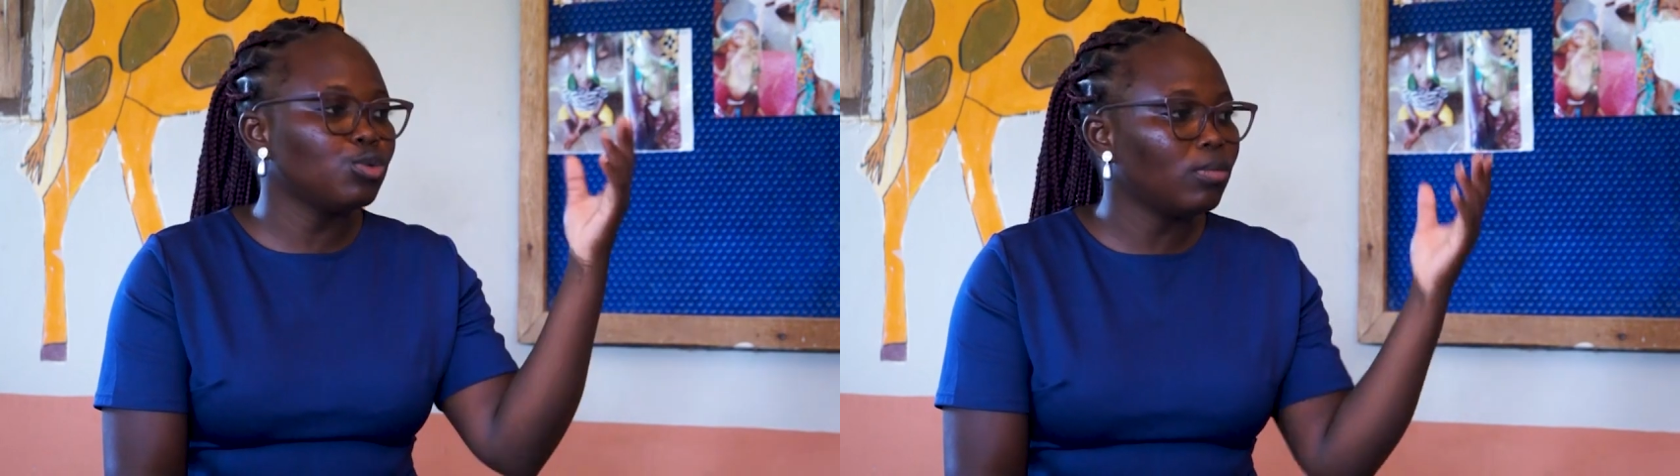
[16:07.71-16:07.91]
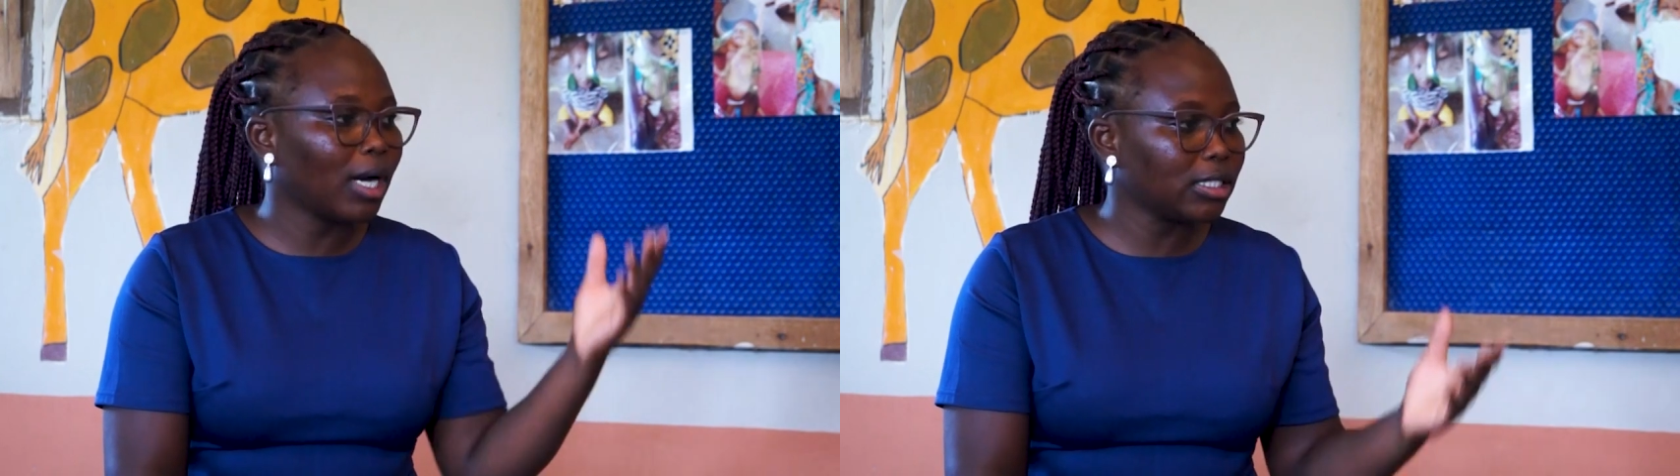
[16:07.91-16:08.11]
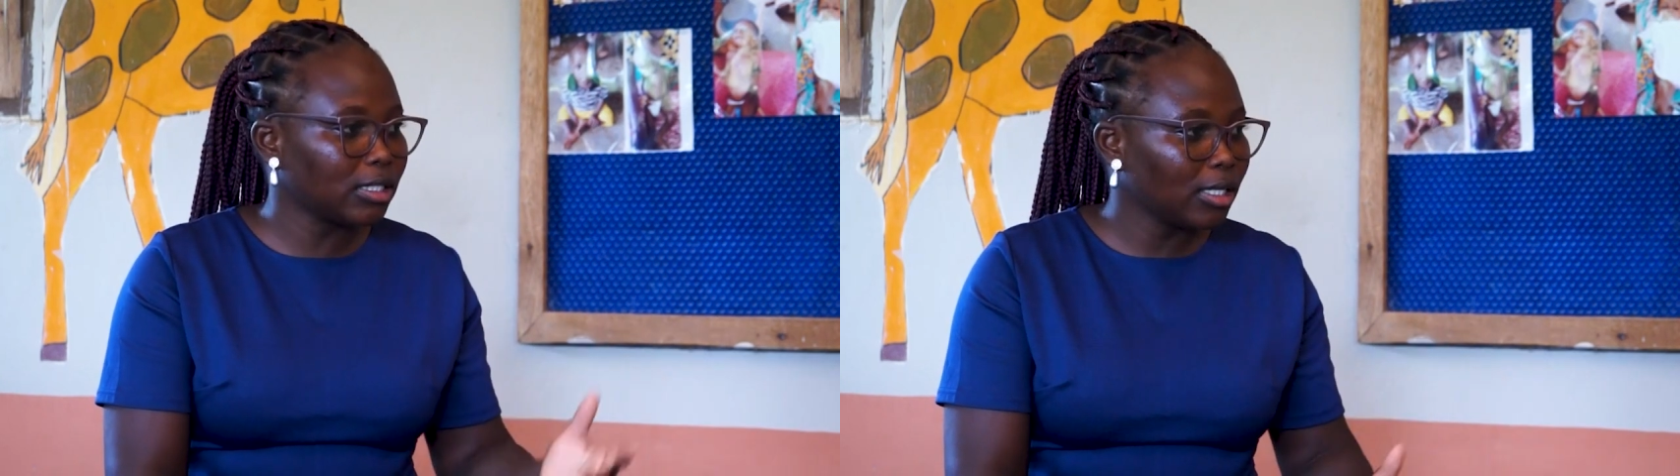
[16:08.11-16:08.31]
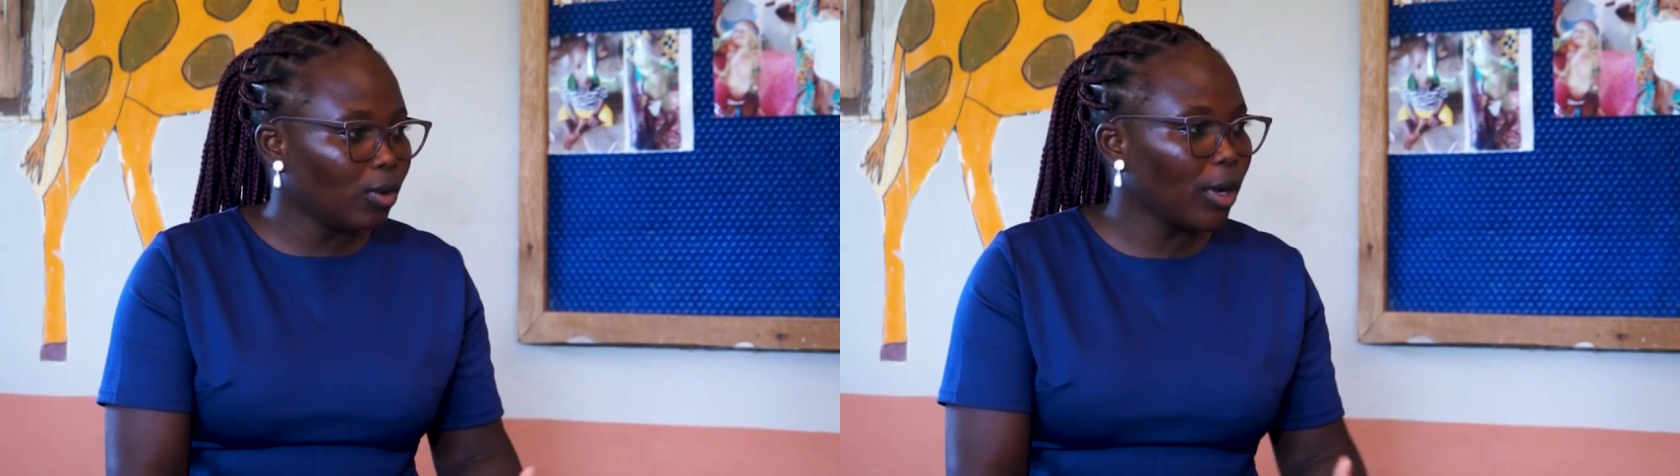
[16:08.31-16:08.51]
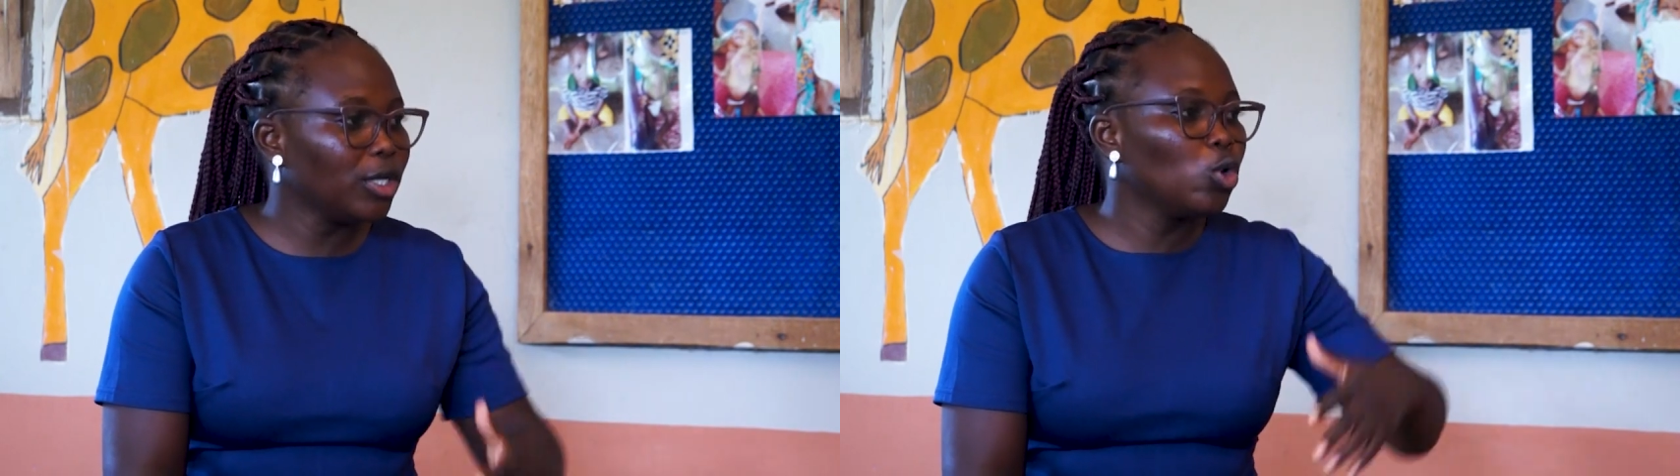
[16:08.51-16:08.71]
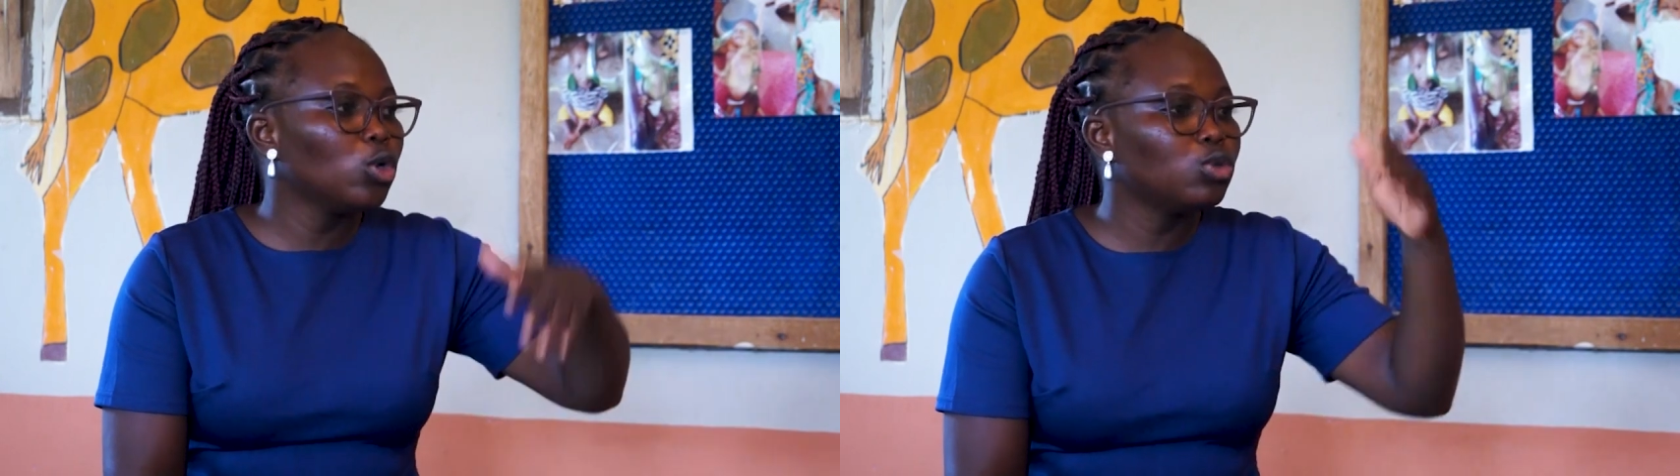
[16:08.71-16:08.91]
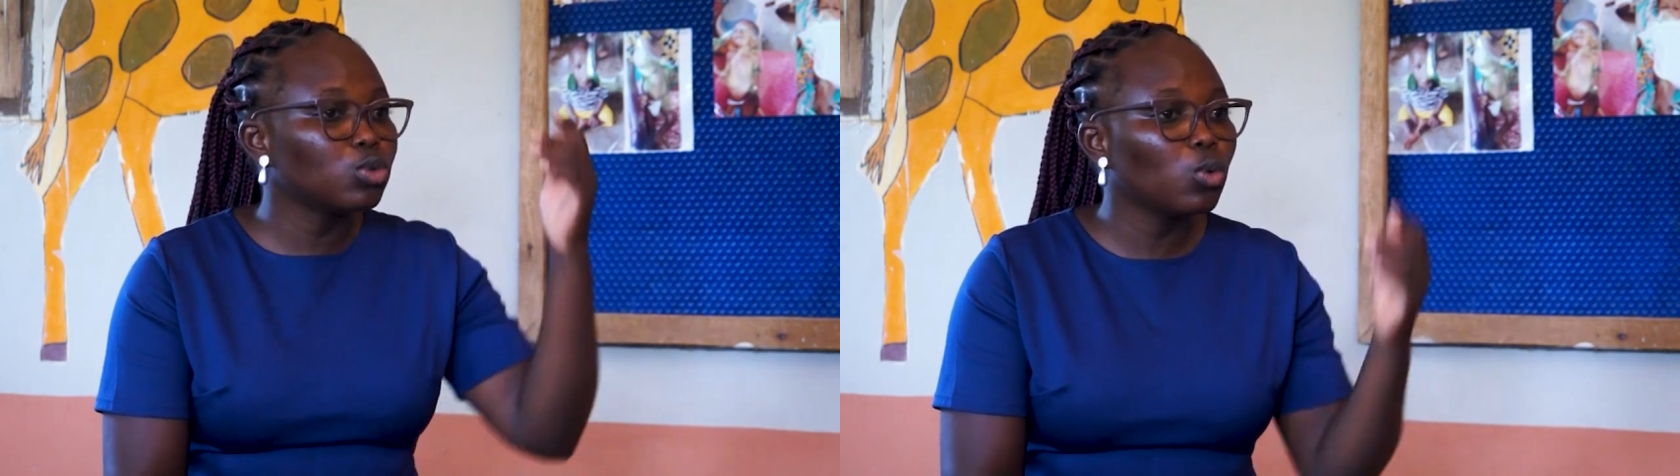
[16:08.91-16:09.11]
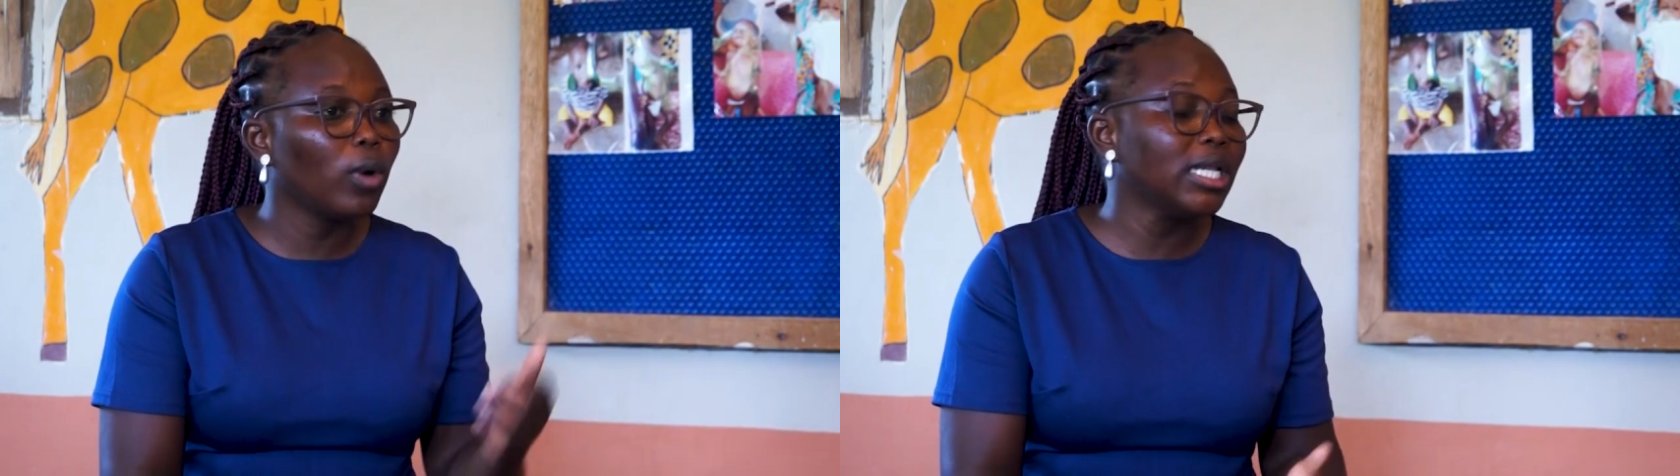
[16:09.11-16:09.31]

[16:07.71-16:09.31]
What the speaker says: too much when you go to school.